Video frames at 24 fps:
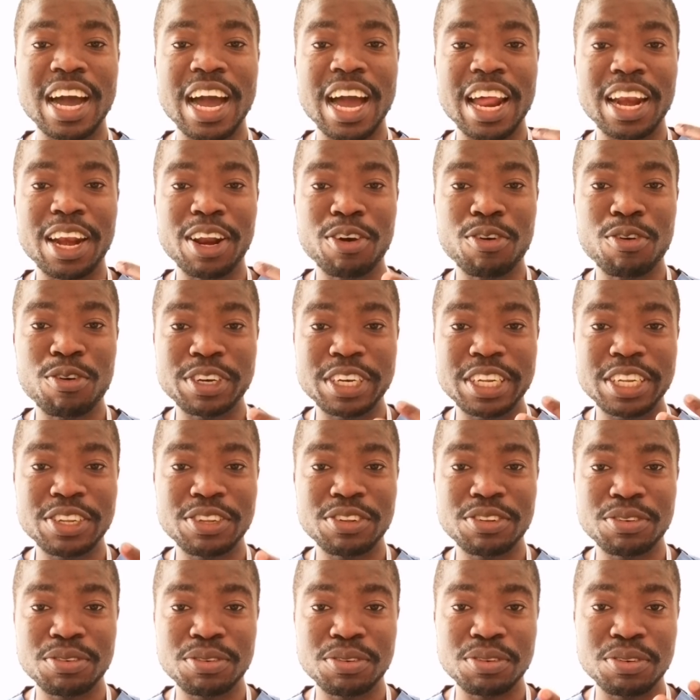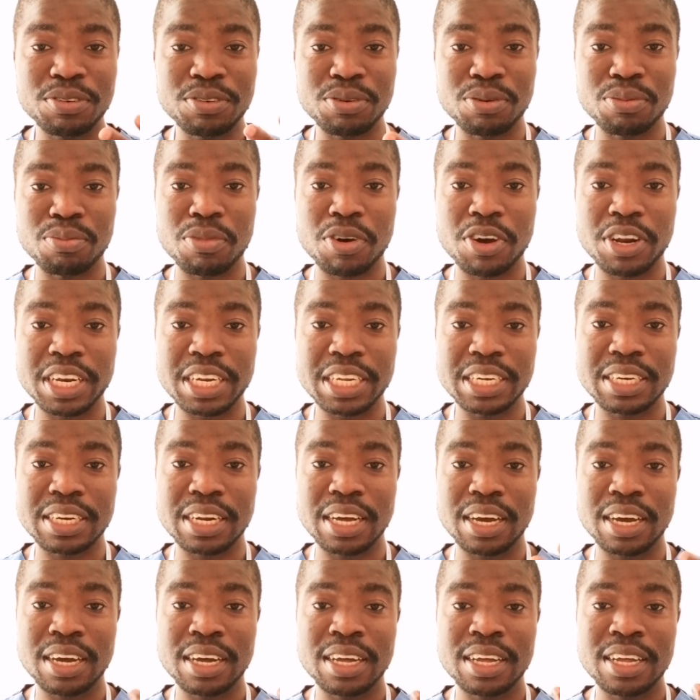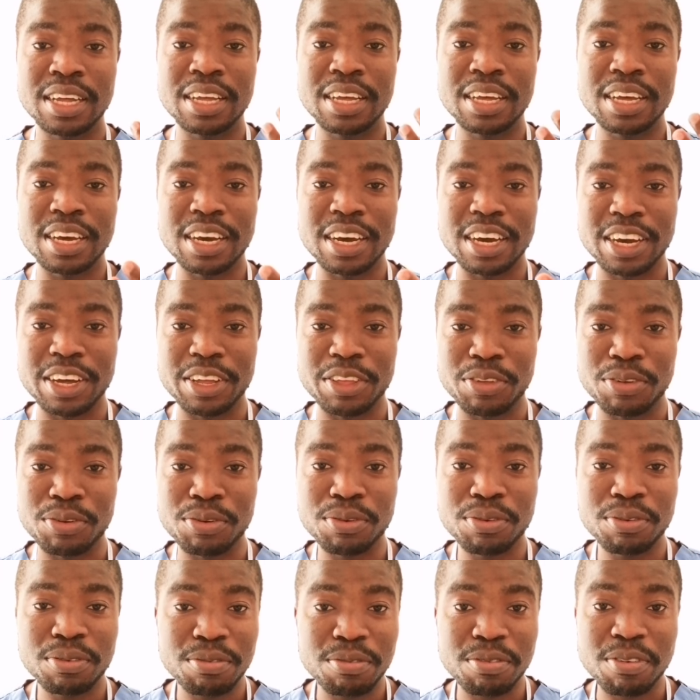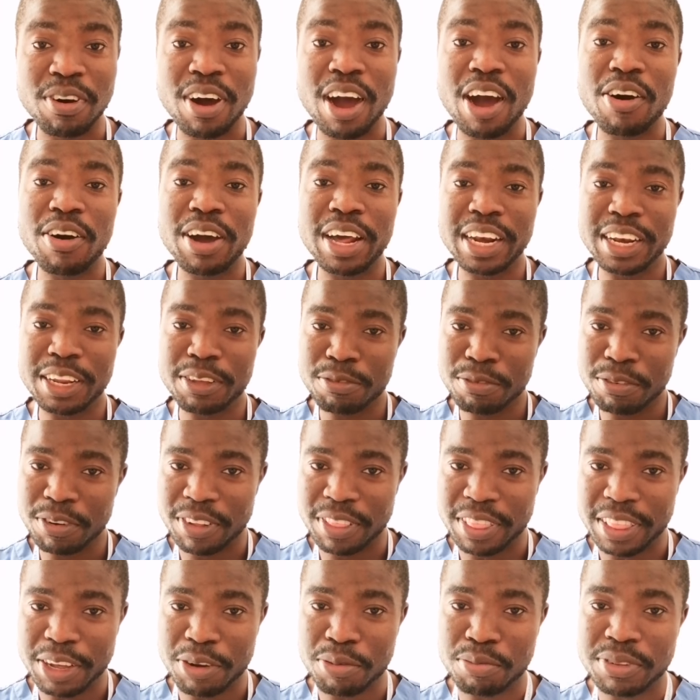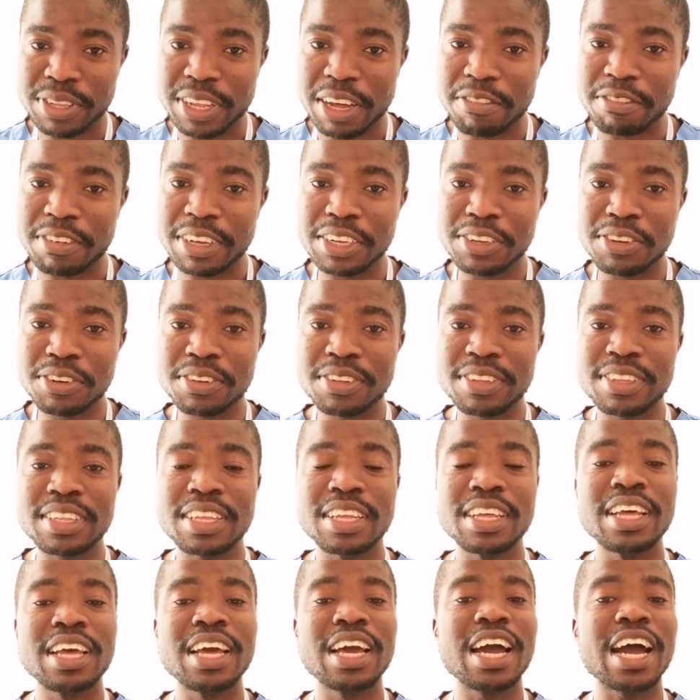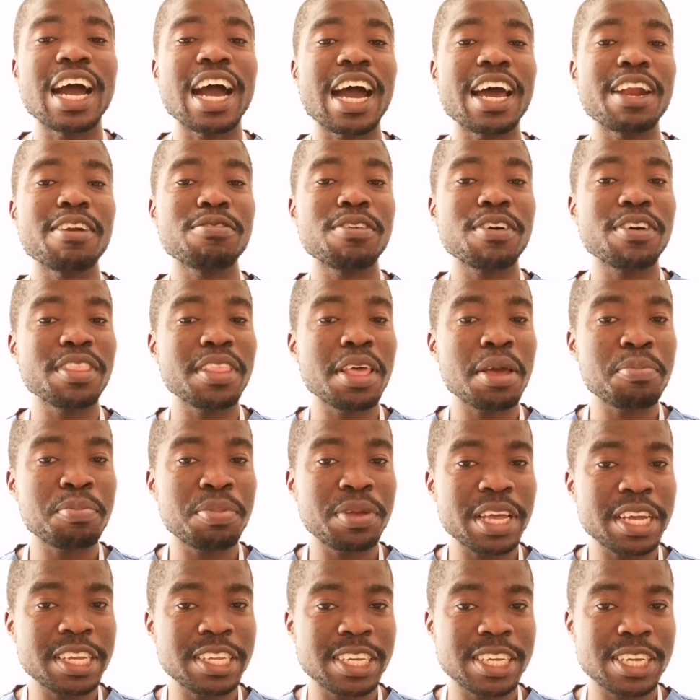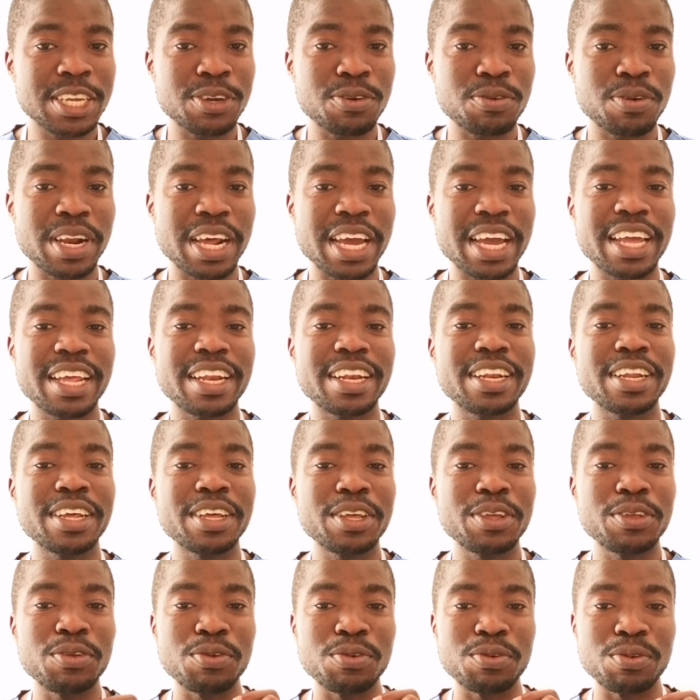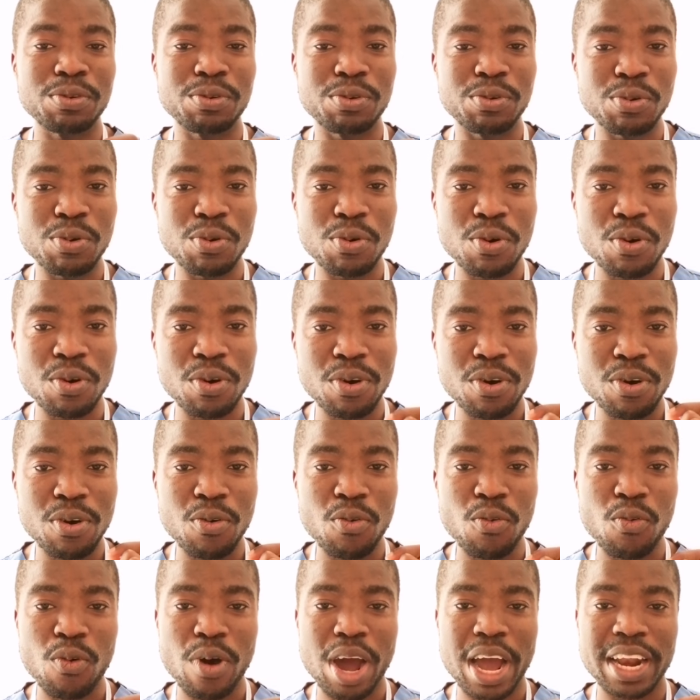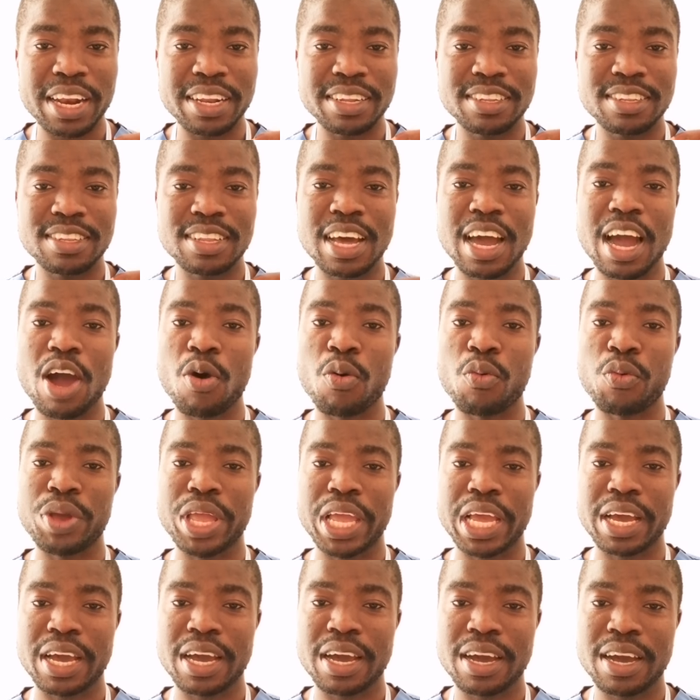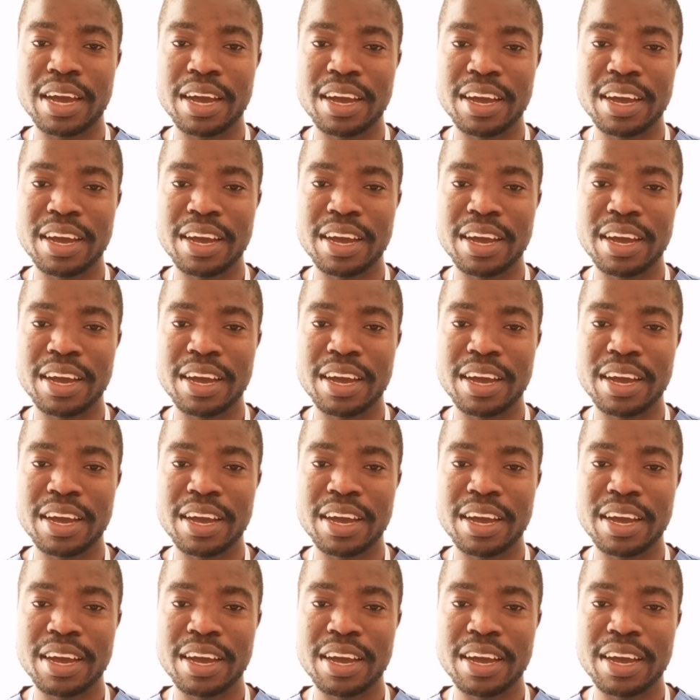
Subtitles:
I'll continue to monitor you for hourly for the observations, and for the PHQ9 you do once a week,